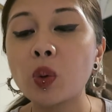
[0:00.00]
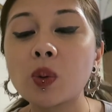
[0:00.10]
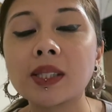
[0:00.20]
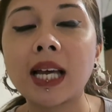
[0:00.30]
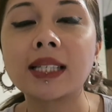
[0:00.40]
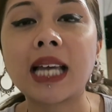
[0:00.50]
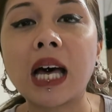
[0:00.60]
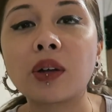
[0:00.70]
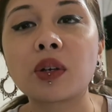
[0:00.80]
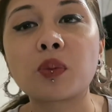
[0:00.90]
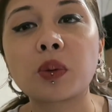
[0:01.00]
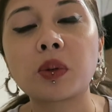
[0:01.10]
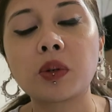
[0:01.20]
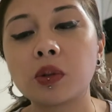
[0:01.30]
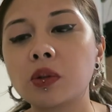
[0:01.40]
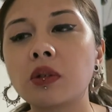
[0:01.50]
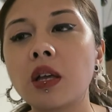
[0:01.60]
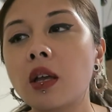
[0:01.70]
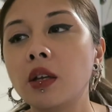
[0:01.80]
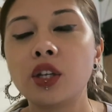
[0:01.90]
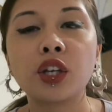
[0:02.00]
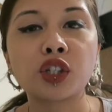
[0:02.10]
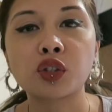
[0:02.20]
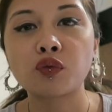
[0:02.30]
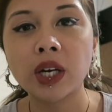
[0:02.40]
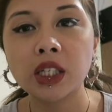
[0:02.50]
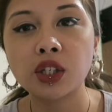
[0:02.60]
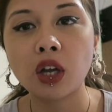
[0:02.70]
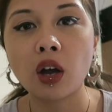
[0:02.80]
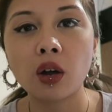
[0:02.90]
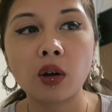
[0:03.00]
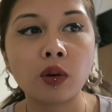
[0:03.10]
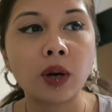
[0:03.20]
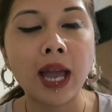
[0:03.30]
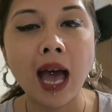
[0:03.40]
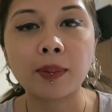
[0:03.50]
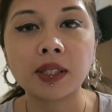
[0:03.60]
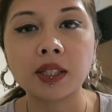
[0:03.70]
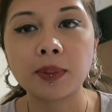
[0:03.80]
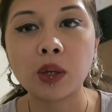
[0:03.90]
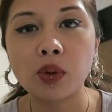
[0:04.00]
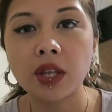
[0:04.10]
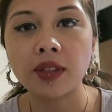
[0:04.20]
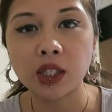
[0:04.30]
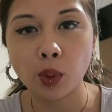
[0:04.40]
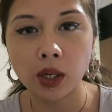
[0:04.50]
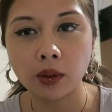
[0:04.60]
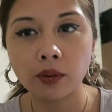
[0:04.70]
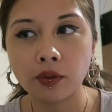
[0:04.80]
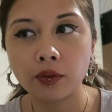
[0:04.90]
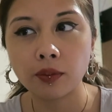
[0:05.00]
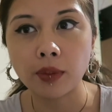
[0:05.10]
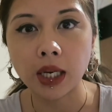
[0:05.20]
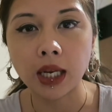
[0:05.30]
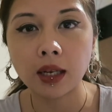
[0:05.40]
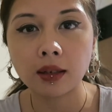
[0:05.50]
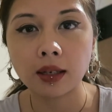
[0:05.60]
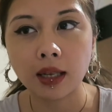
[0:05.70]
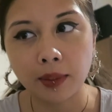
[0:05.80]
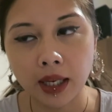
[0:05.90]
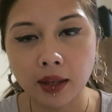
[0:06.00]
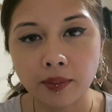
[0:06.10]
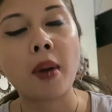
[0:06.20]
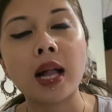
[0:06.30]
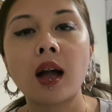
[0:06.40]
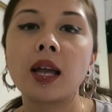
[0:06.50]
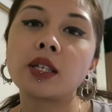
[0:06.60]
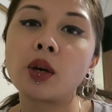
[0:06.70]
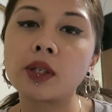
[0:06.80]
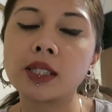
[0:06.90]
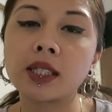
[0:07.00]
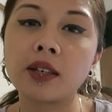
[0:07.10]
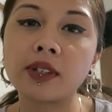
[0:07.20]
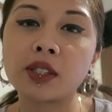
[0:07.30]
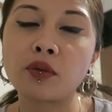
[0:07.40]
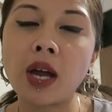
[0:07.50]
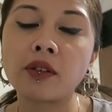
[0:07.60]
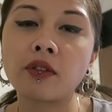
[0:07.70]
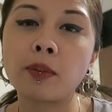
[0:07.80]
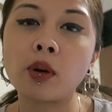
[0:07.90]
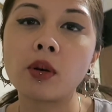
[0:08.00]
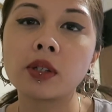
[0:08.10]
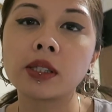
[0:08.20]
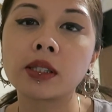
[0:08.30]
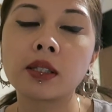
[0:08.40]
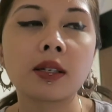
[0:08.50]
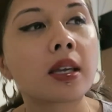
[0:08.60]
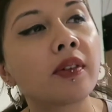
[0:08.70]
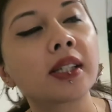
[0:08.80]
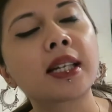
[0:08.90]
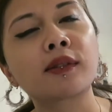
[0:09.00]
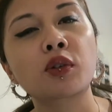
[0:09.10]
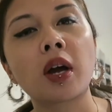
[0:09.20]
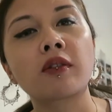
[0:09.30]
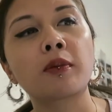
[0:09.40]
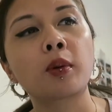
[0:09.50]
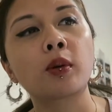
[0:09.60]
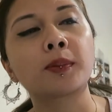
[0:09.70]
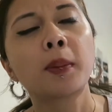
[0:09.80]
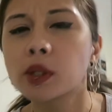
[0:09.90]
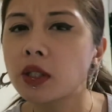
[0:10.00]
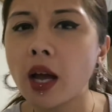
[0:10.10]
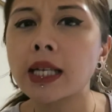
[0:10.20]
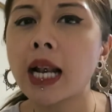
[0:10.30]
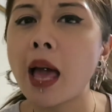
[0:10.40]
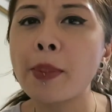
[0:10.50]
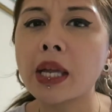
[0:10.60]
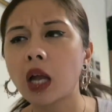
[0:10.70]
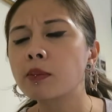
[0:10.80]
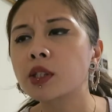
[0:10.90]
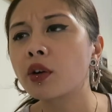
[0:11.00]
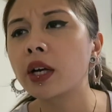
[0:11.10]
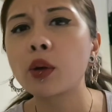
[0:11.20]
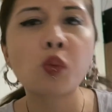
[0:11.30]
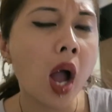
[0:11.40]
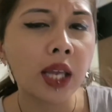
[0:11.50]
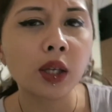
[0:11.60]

all sat down and we were all, you know, just ready to go, it happened to be within that 12-minute limit. My guy told us to give us a round of applause. Give ourselves a round of applause. People started clapping. I'm sorry, why are